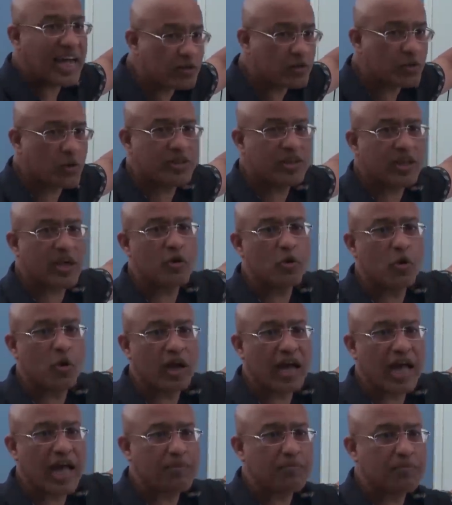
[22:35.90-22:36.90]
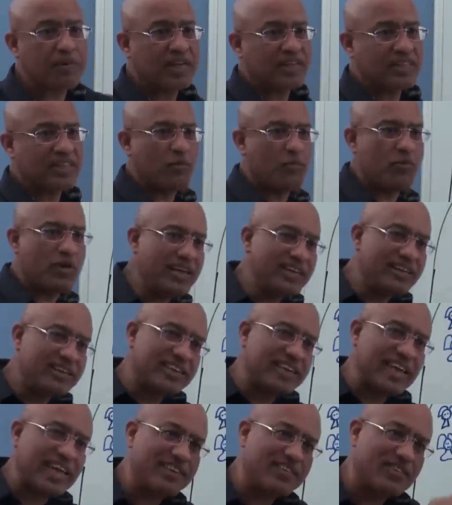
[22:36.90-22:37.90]
actually there are no gap. They are very
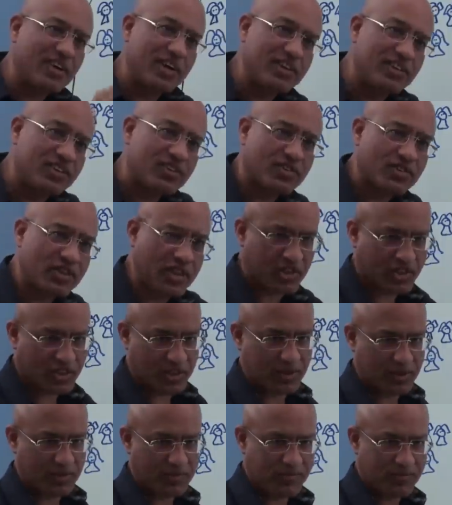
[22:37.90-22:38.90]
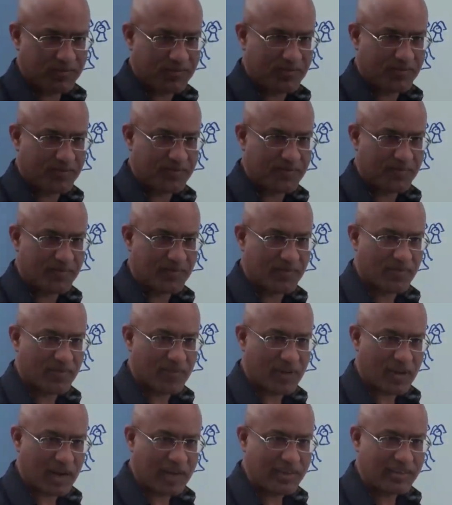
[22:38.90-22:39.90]
tightly stitched,
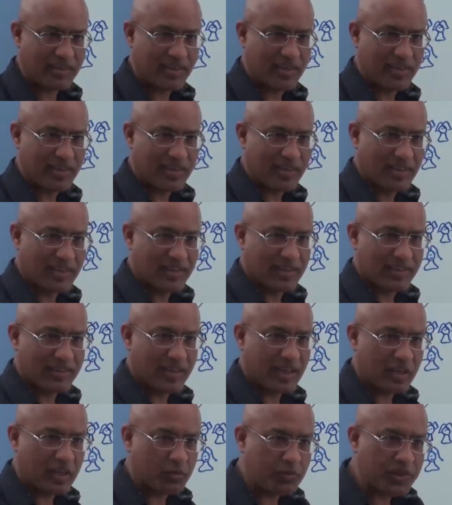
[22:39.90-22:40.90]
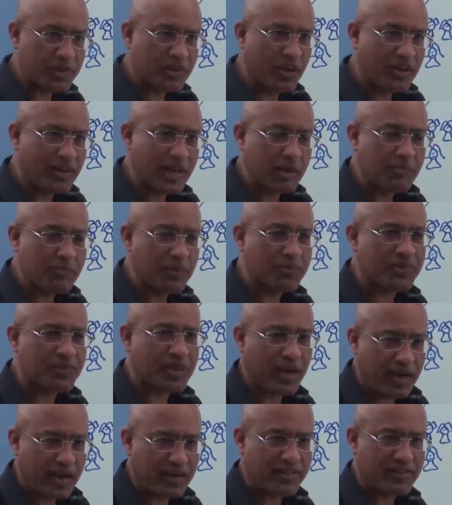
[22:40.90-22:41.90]
right? There are special type of
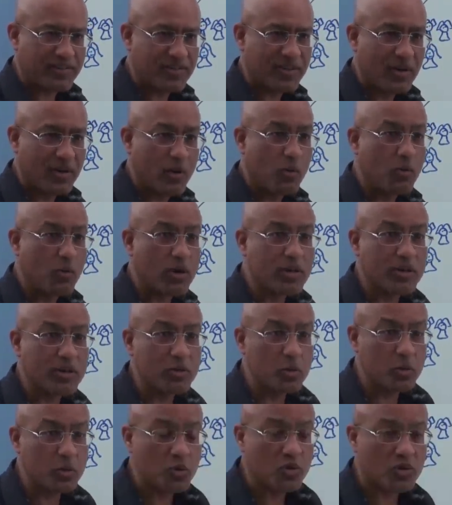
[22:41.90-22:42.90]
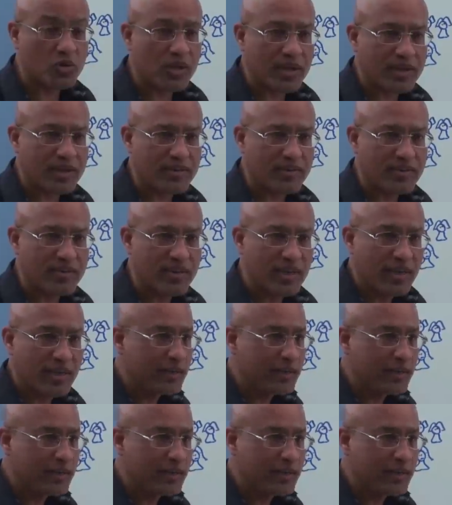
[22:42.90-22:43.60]
threads. What are those threads?